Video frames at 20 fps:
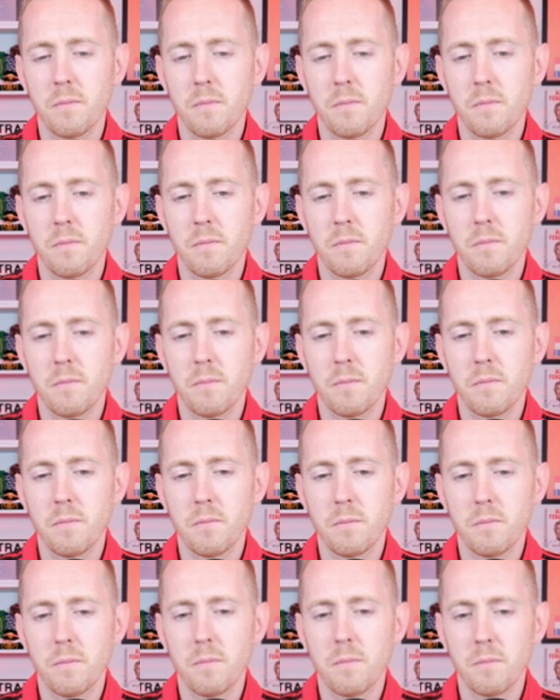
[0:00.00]

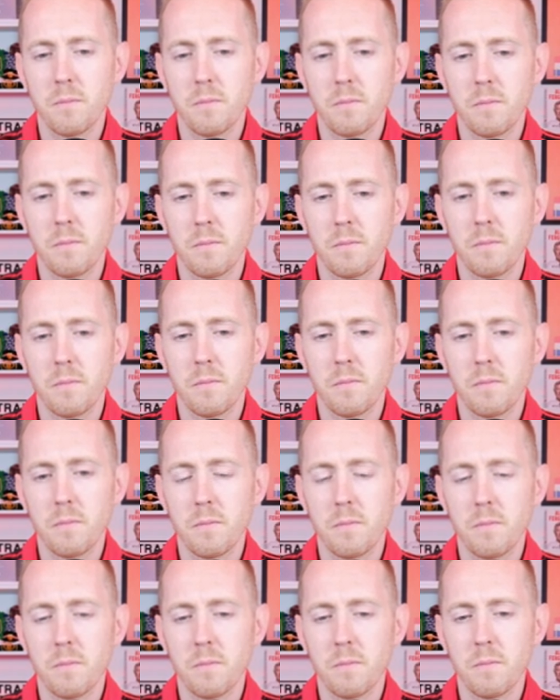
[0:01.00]

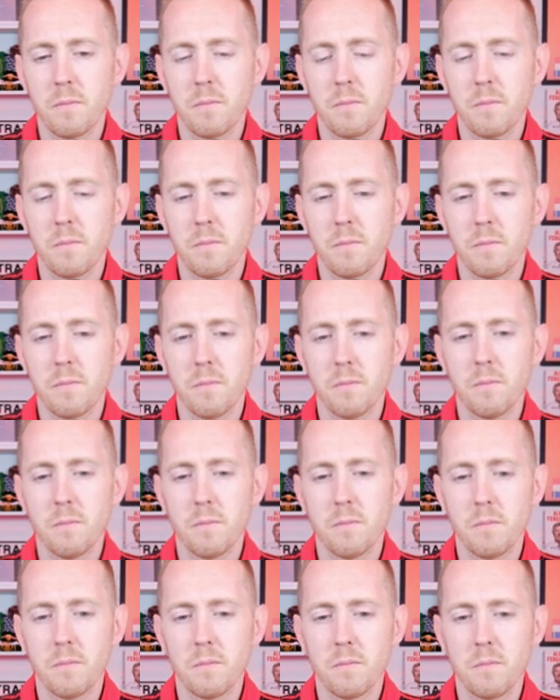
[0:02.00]

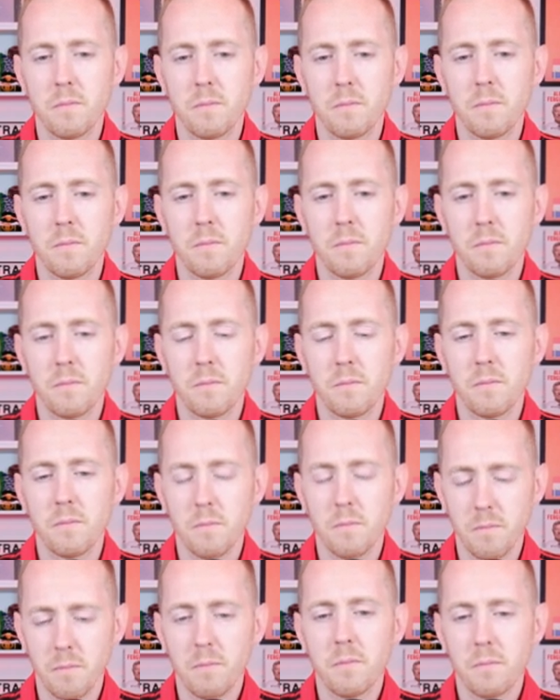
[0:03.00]

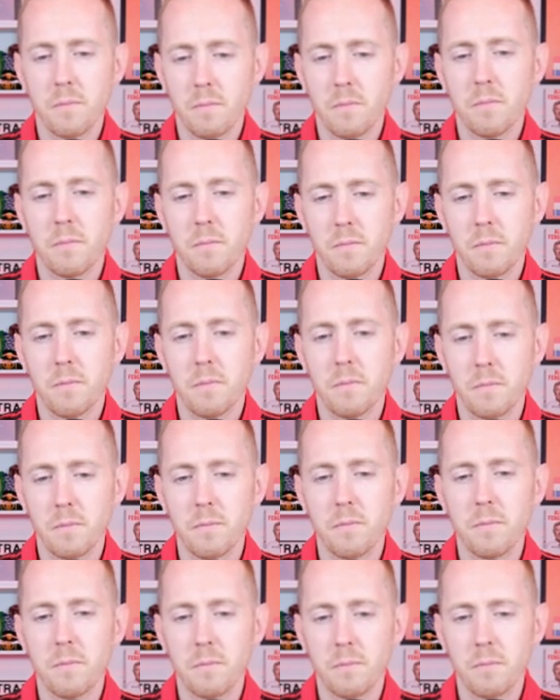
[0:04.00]

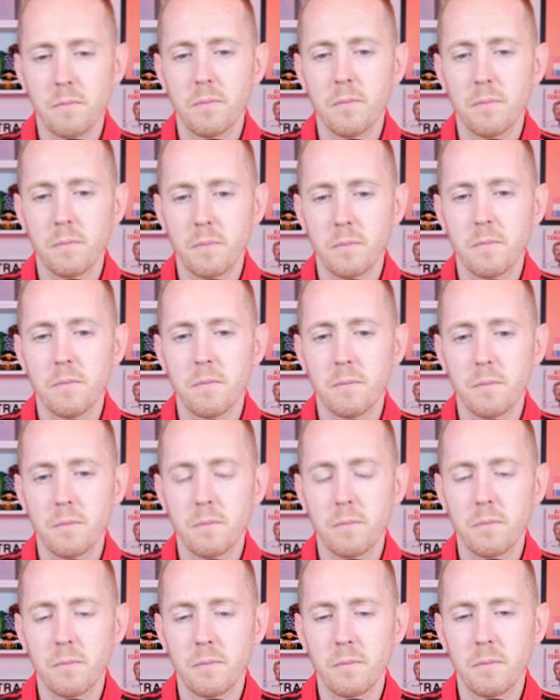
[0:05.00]

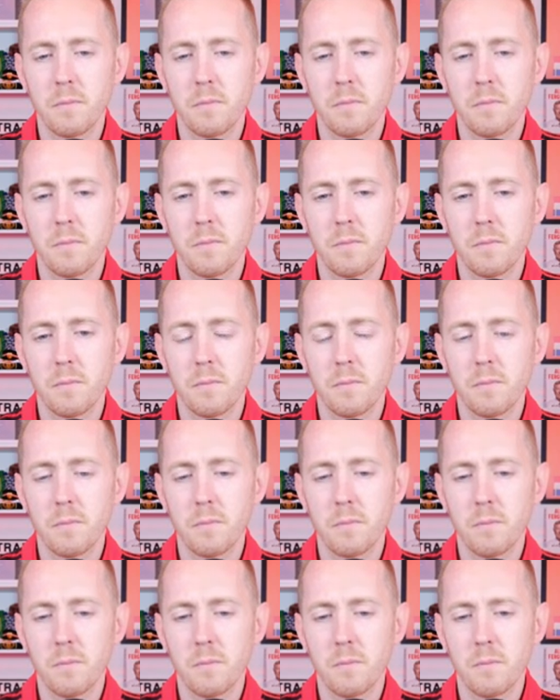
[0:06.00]

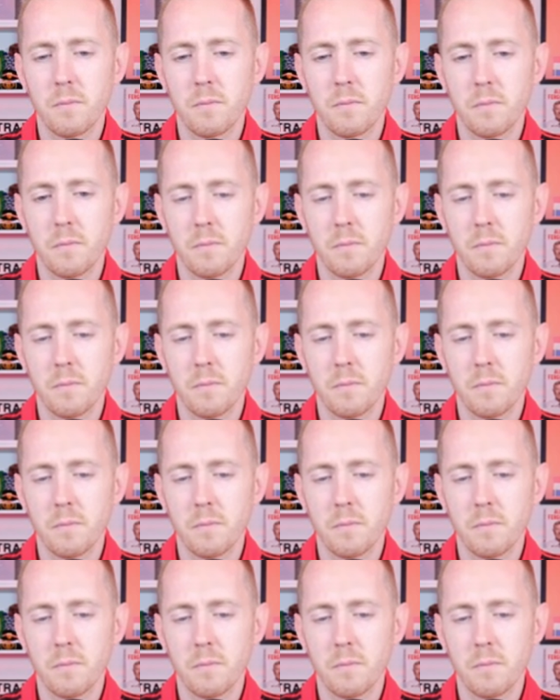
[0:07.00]
(not speaking)